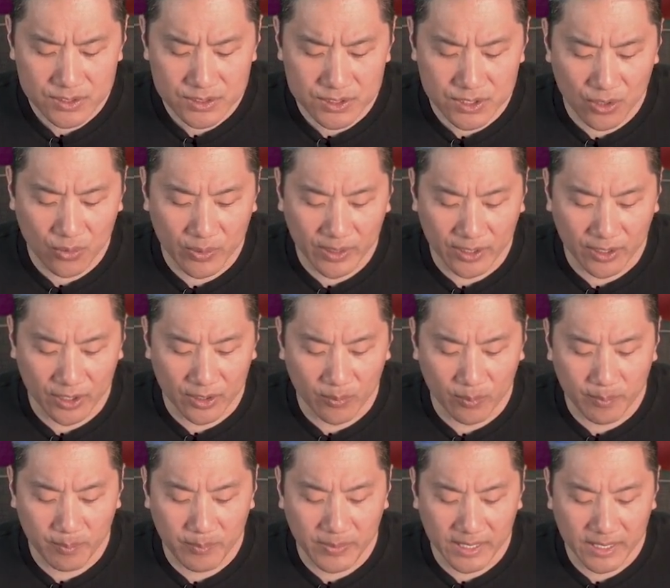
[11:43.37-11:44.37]
So we're going to
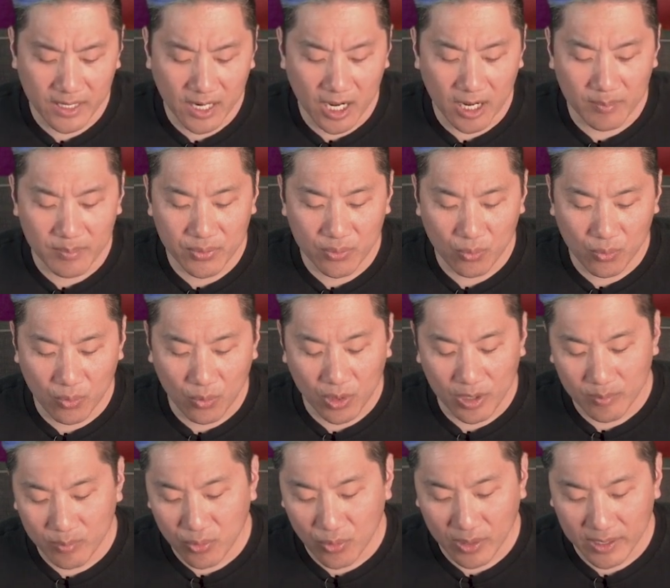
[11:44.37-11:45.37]
be up
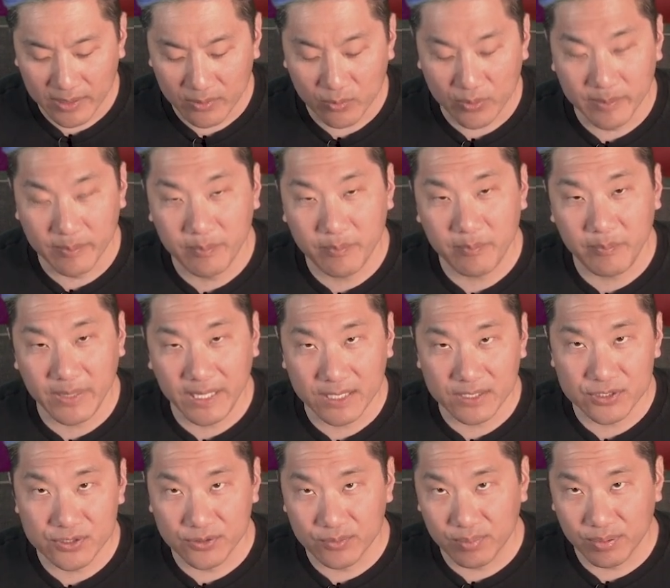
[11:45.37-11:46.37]
1 point. We beat
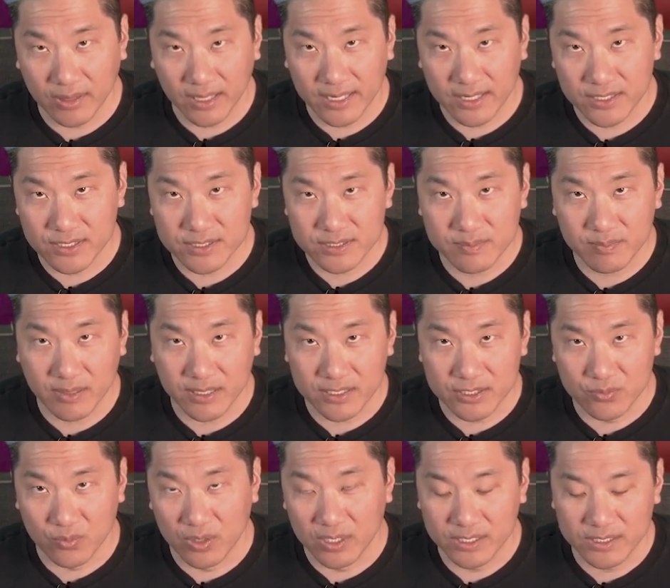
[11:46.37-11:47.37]
2 players, players
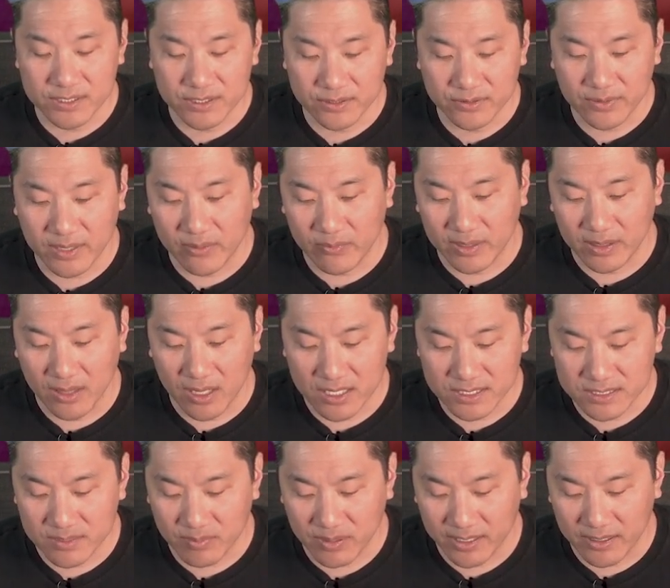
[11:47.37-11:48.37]
1 and 2, and we
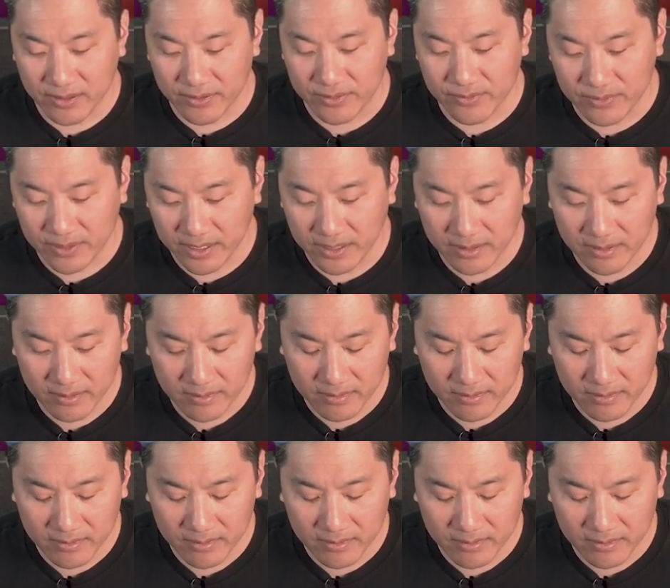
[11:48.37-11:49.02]
lost to player 3.